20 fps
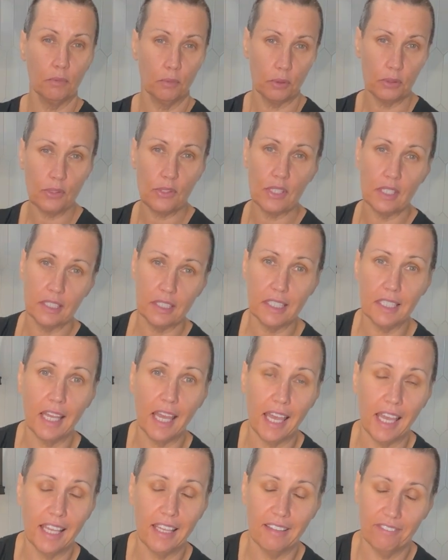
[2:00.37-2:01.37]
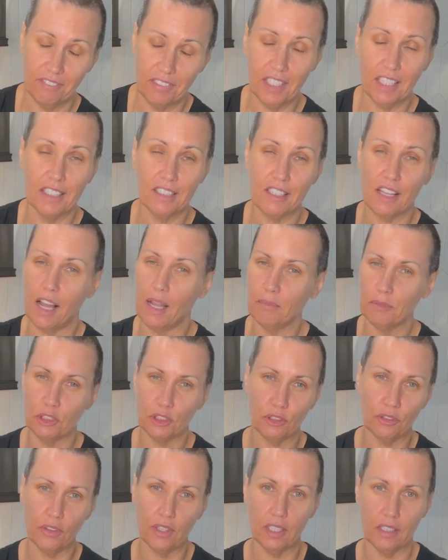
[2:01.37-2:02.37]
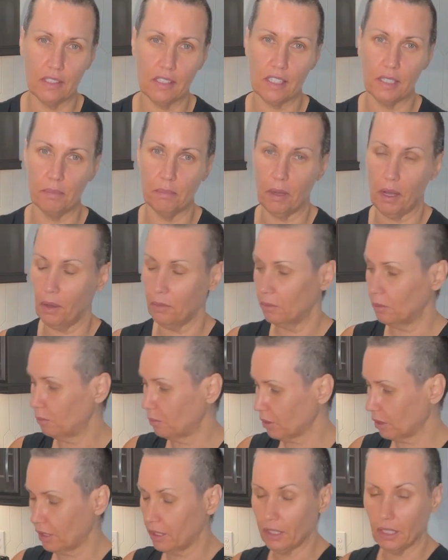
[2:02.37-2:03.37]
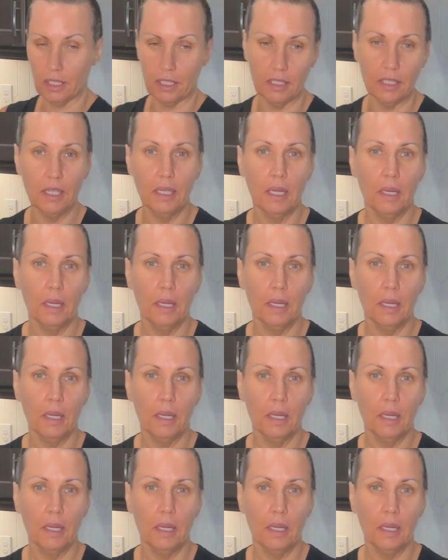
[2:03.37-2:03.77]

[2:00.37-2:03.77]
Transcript: we'll see today, I'm sure the Instant Pot will work good,